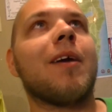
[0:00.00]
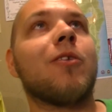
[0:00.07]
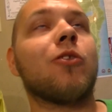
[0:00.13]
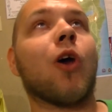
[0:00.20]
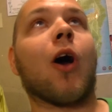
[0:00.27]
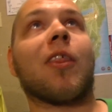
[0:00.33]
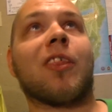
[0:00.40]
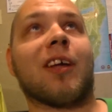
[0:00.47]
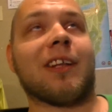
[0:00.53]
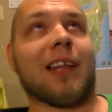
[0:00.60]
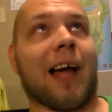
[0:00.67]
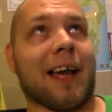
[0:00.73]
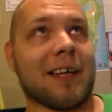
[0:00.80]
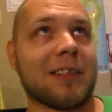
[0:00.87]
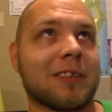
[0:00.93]
Not the
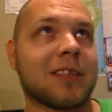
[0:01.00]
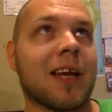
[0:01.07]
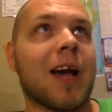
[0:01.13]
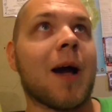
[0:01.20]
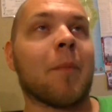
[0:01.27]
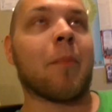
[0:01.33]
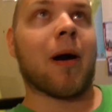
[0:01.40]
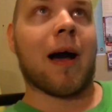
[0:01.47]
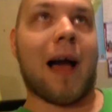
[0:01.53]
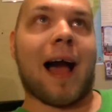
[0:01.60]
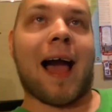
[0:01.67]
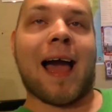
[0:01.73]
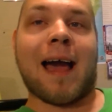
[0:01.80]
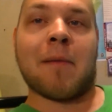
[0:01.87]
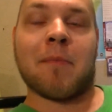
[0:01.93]
light, but
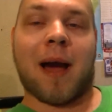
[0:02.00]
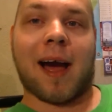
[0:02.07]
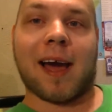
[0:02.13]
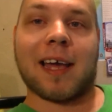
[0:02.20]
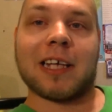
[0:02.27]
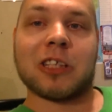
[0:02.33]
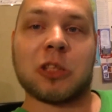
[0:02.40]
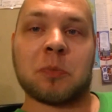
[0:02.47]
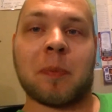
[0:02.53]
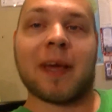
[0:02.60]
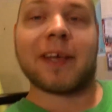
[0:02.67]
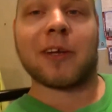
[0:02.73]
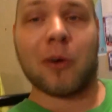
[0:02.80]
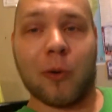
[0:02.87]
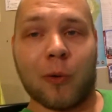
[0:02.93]
I have my
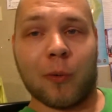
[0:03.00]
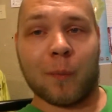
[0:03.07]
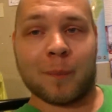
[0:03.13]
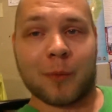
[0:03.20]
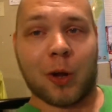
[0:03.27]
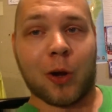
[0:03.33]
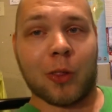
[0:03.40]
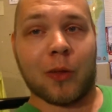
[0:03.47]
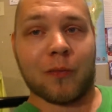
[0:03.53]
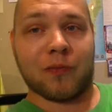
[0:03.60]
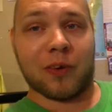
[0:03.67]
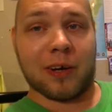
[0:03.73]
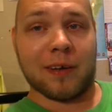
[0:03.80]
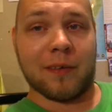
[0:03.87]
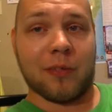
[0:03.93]
speaker on the
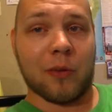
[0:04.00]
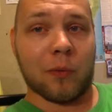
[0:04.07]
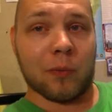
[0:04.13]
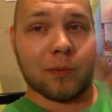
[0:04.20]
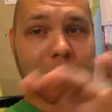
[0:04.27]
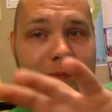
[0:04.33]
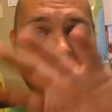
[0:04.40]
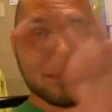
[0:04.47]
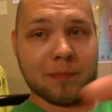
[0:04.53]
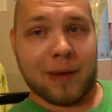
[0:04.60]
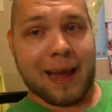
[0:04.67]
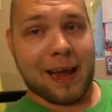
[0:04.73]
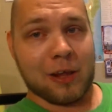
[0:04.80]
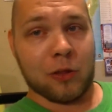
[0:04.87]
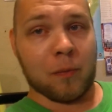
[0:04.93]
front of the
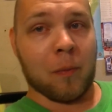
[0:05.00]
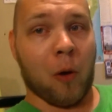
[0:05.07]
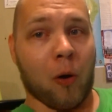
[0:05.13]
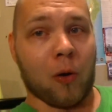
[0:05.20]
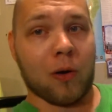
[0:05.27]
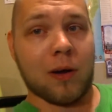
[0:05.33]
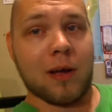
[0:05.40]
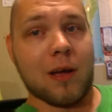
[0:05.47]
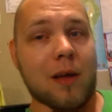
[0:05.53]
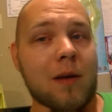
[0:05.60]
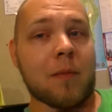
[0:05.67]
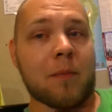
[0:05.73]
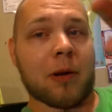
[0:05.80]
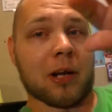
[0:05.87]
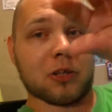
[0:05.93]
handlebar,
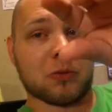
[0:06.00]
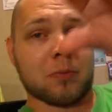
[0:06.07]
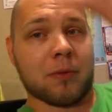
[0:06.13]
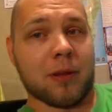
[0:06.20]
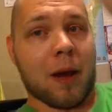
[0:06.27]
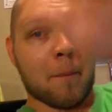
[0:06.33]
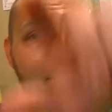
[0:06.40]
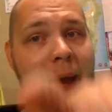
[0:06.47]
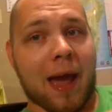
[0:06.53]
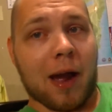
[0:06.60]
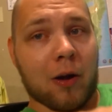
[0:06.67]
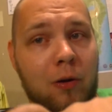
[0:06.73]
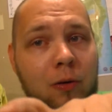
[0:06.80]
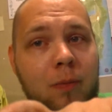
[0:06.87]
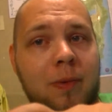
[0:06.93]
plus a
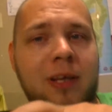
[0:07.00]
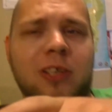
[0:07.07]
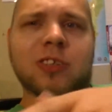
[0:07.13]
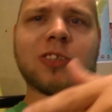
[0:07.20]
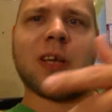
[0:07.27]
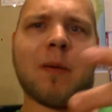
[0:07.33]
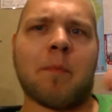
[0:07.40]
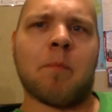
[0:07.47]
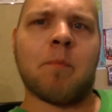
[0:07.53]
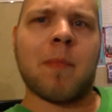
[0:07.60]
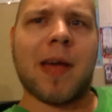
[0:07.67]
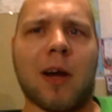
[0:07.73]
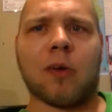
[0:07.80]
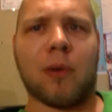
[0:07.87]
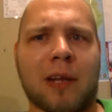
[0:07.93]
bell, because in
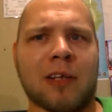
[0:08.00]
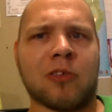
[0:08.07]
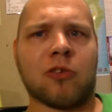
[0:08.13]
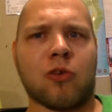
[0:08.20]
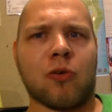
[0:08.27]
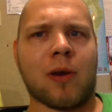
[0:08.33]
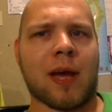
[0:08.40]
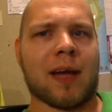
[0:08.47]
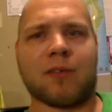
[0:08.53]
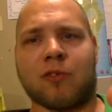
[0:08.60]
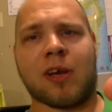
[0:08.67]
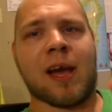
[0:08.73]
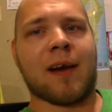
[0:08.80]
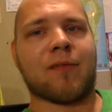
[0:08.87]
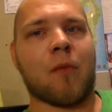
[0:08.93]
Maryland, you have
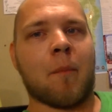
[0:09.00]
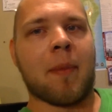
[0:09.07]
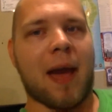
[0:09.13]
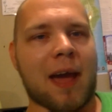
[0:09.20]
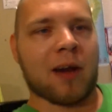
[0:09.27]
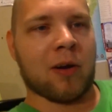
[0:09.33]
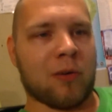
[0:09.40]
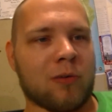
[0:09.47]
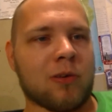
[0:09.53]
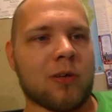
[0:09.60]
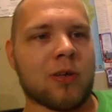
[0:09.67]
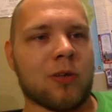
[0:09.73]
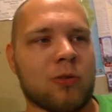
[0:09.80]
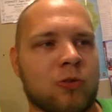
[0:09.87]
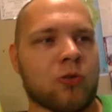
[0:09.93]
to have a bell
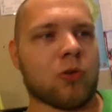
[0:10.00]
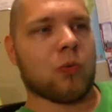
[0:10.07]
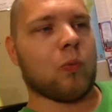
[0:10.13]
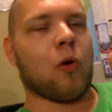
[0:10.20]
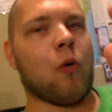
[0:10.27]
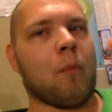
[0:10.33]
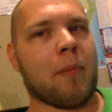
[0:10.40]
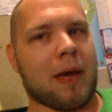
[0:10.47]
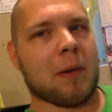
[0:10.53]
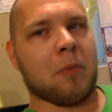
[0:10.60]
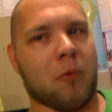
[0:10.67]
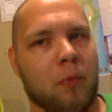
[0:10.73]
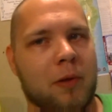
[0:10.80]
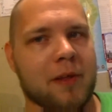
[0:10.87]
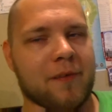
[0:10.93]
to warn
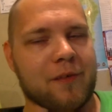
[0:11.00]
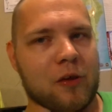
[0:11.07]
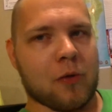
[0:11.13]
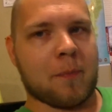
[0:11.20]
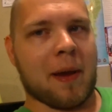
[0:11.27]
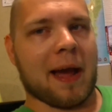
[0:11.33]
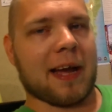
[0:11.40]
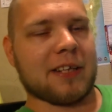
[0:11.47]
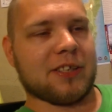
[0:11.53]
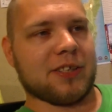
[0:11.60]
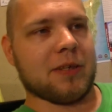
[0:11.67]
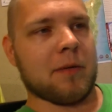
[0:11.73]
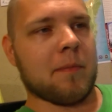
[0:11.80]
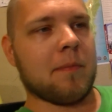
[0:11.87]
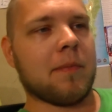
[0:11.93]
people whenever you pass
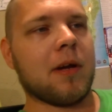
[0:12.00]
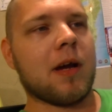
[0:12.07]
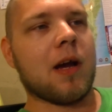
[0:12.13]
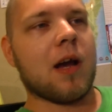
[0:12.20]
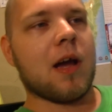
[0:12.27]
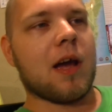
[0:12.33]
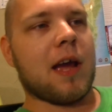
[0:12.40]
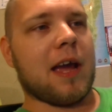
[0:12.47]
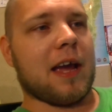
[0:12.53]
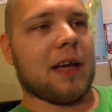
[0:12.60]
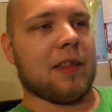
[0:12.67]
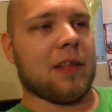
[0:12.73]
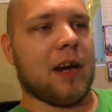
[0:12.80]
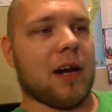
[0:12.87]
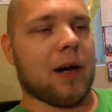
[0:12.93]
them,
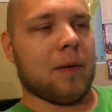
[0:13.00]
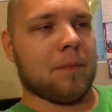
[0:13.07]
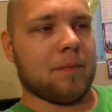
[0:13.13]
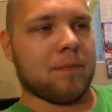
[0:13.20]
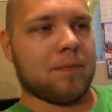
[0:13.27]
and, I